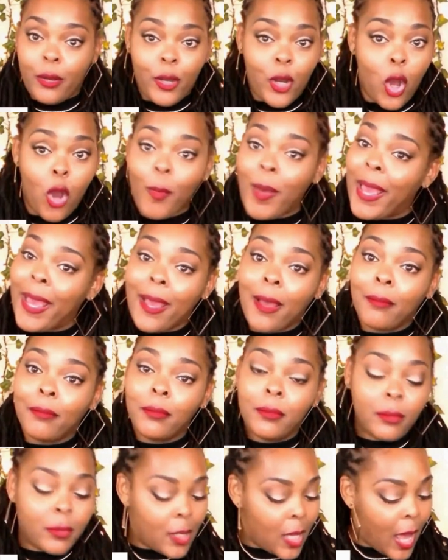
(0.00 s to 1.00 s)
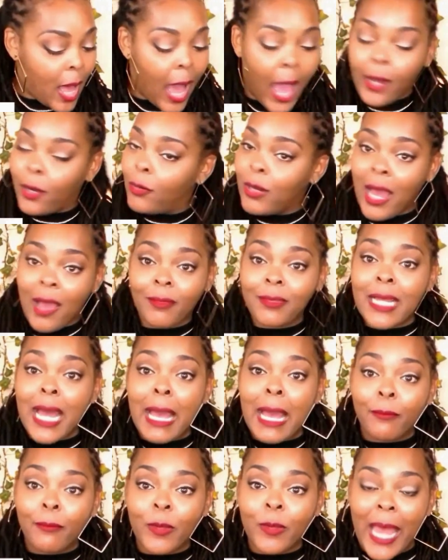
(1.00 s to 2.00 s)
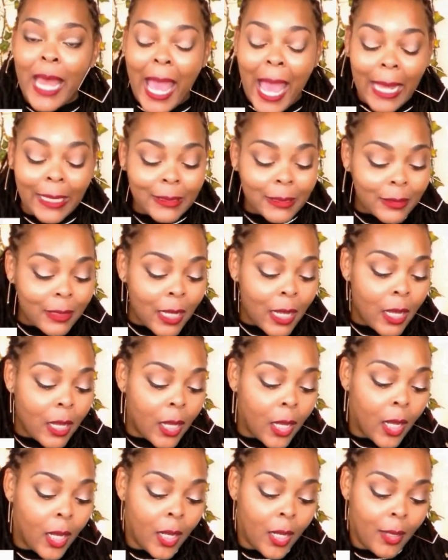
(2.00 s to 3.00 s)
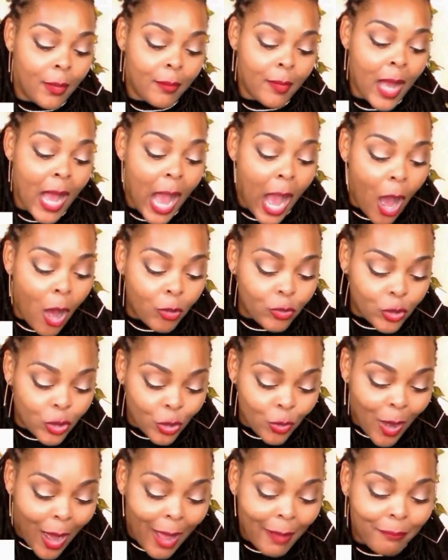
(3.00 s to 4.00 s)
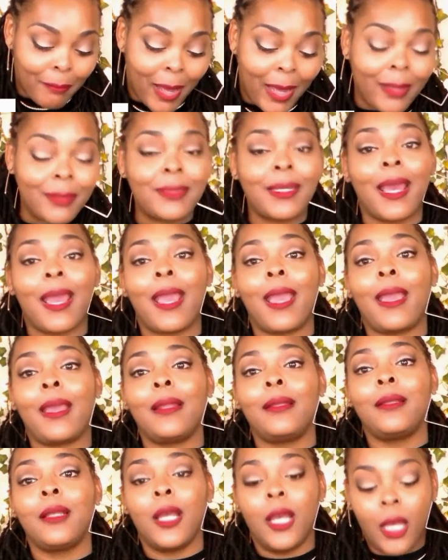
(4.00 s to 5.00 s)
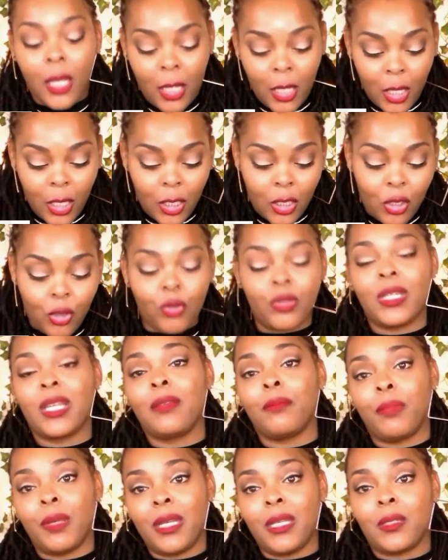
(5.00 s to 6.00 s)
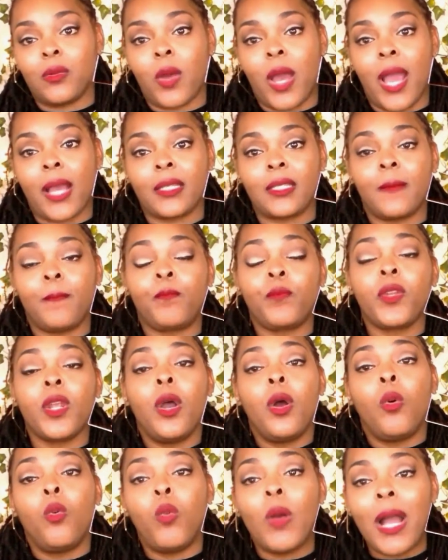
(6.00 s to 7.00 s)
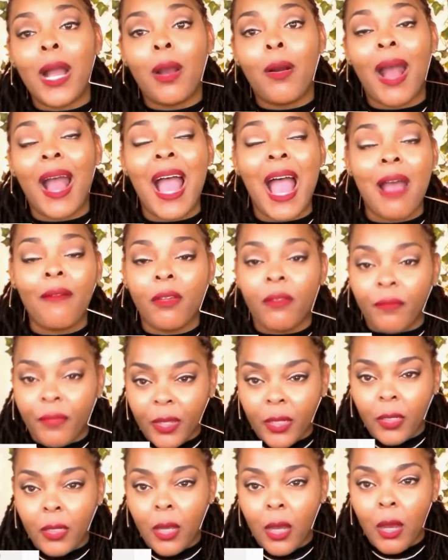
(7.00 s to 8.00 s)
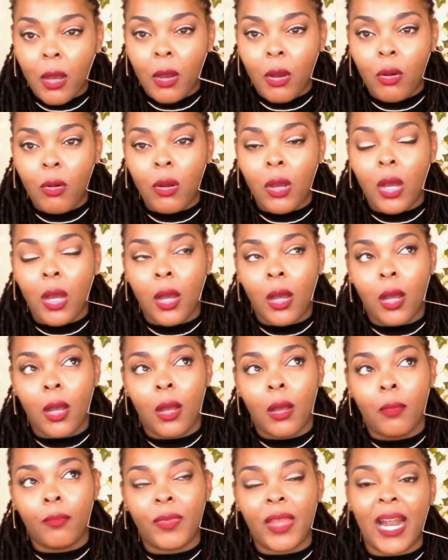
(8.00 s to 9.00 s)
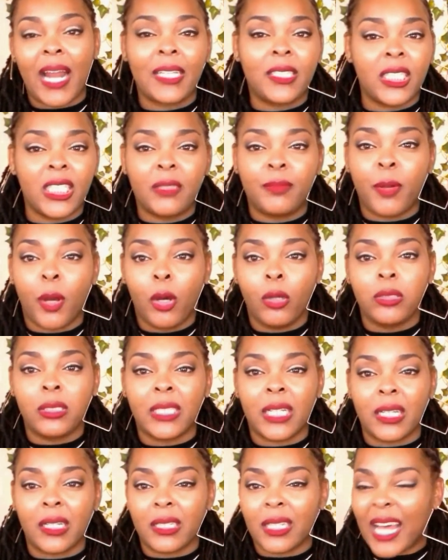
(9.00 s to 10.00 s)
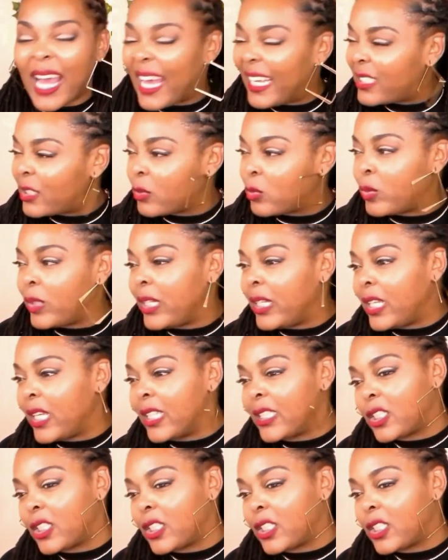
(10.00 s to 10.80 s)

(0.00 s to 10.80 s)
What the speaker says: No, ma'am. I don't have time for that. How do I maintain using beeswax? Well, I have a video that I just posted last week.